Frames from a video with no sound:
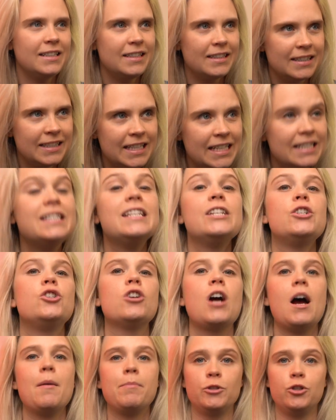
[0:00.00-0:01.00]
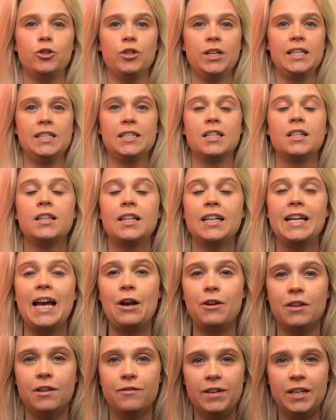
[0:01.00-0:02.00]
this is your opportunity to click
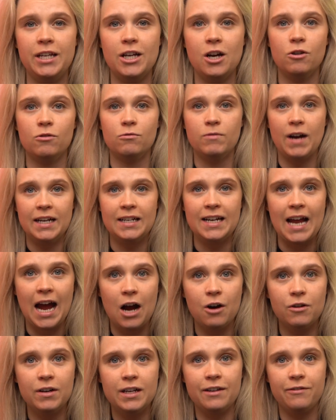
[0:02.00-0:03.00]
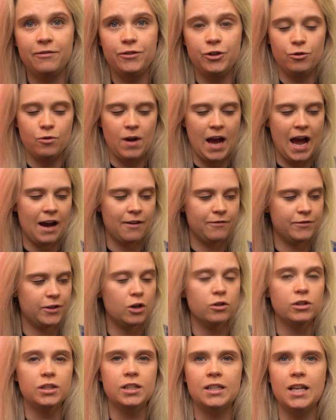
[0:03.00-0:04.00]
out of the video right now if you have
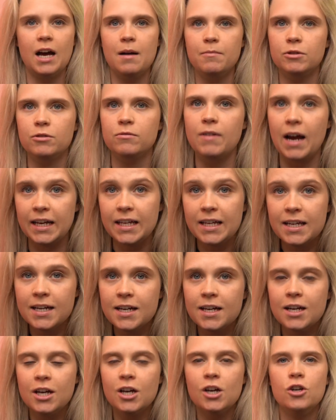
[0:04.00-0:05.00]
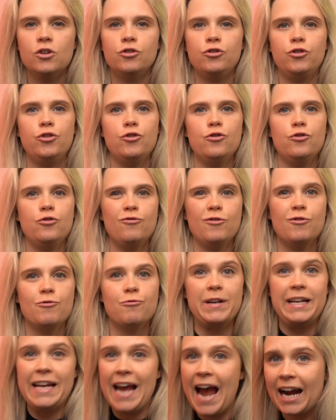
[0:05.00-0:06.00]
those thumbs ready to
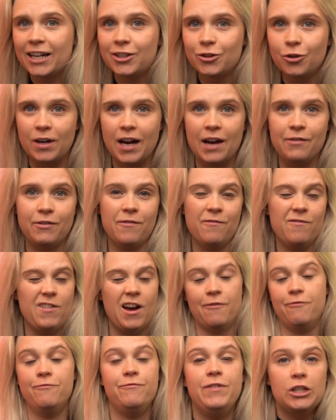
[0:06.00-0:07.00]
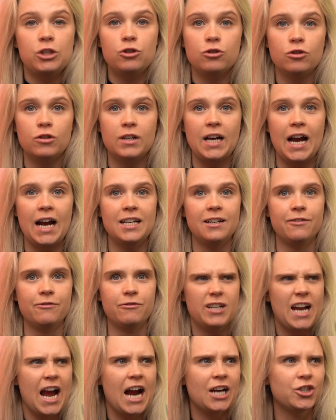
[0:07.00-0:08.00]
react or have a visceral kind of
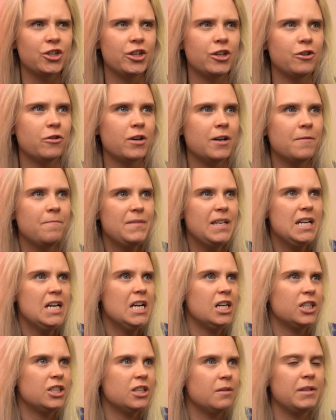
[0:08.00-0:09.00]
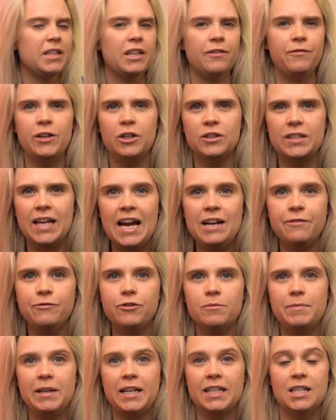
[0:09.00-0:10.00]
reaction or something that feels
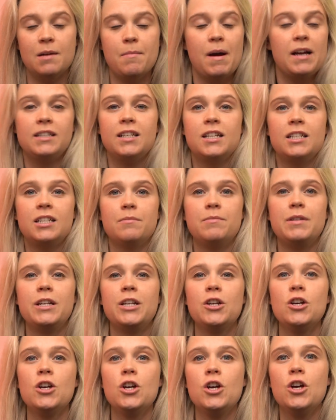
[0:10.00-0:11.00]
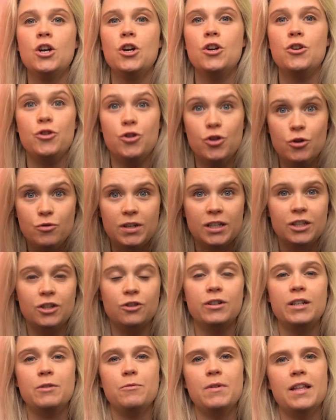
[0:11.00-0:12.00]
hateful, because I might say something you
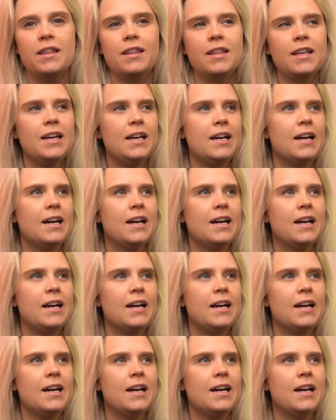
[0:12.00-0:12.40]
disagree with.